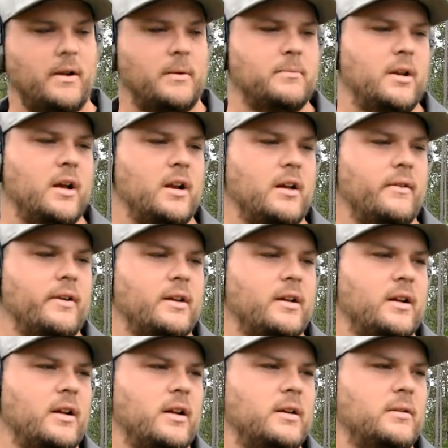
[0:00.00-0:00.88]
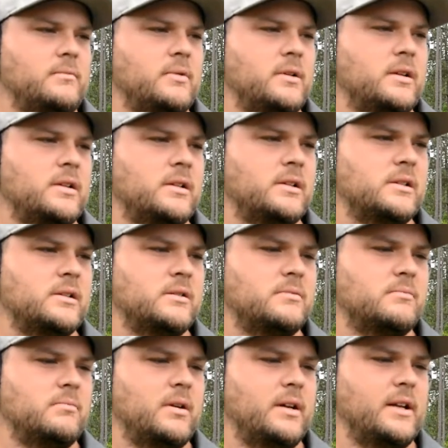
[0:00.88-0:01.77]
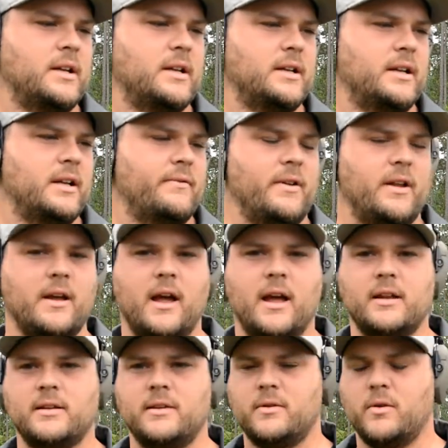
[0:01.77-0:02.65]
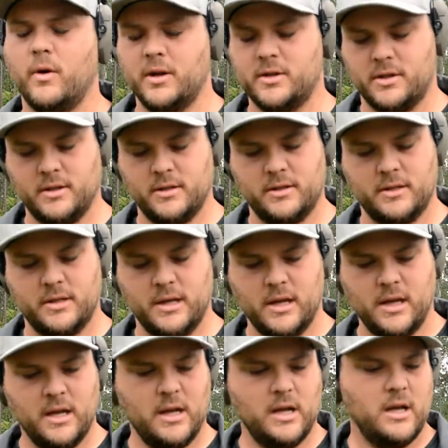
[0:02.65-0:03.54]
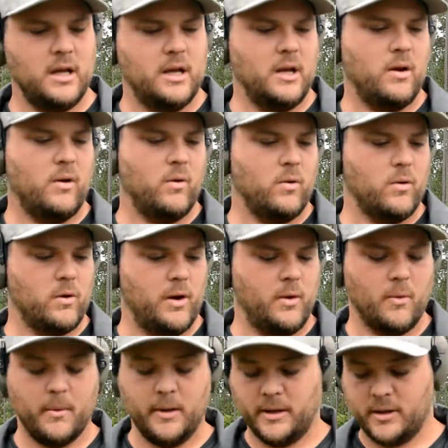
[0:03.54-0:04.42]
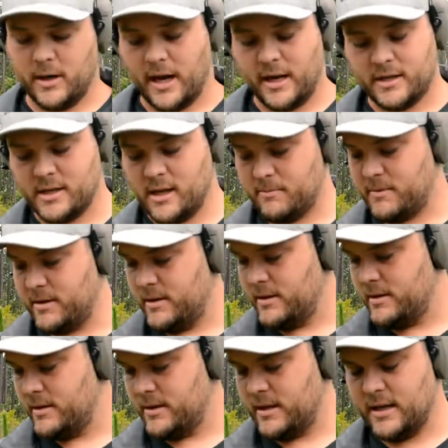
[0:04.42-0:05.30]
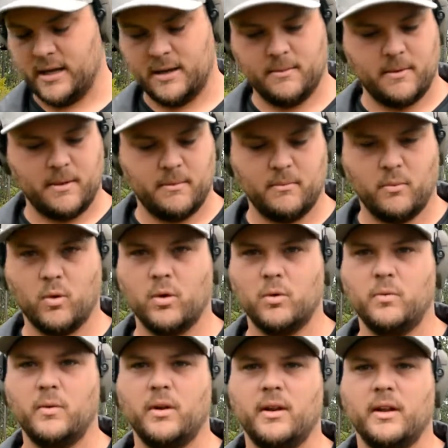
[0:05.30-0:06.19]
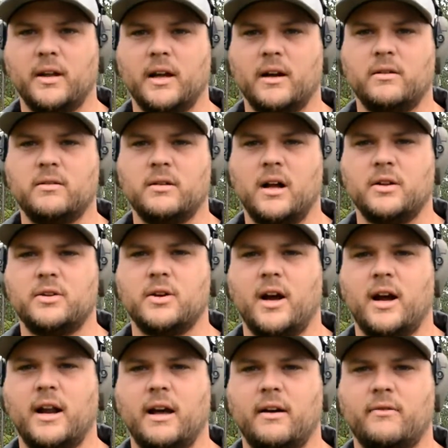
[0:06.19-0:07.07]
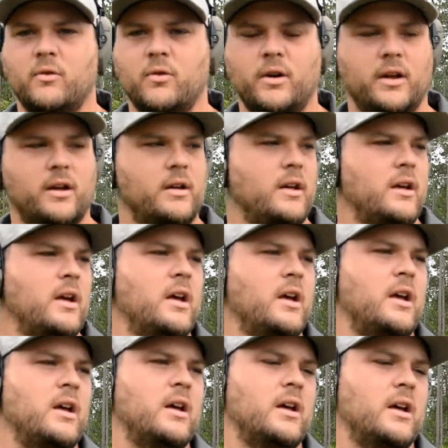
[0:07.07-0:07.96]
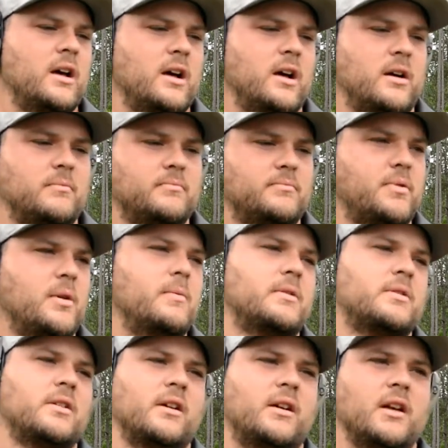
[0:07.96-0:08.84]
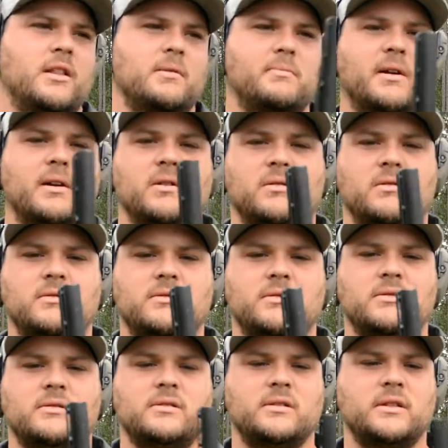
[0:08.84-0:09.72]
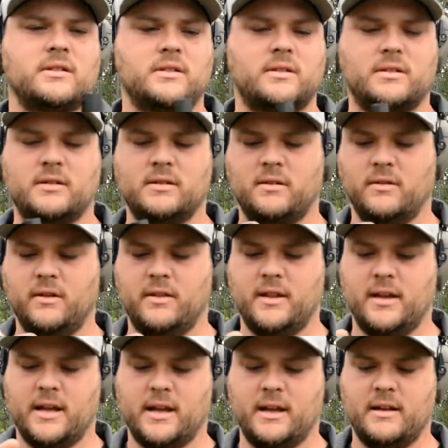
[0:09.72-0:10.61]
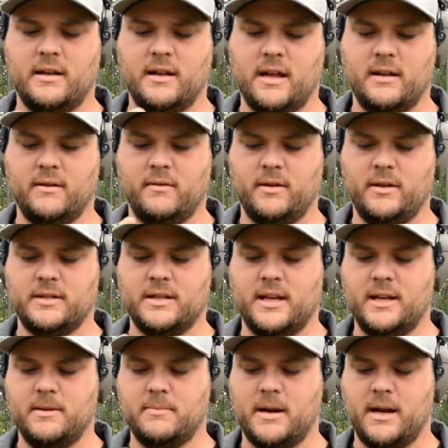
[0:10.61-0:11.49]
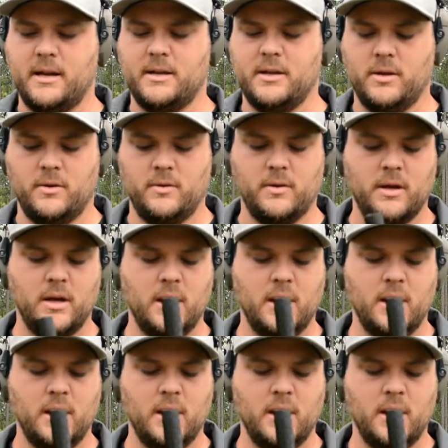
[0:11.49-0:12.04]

I'm done with it. But if you have any questions or you want me to try something, I'm more than willing. I'll try it out for you. Pretty much uncut the barrel. It's the only thing I haven't really seen anybody do.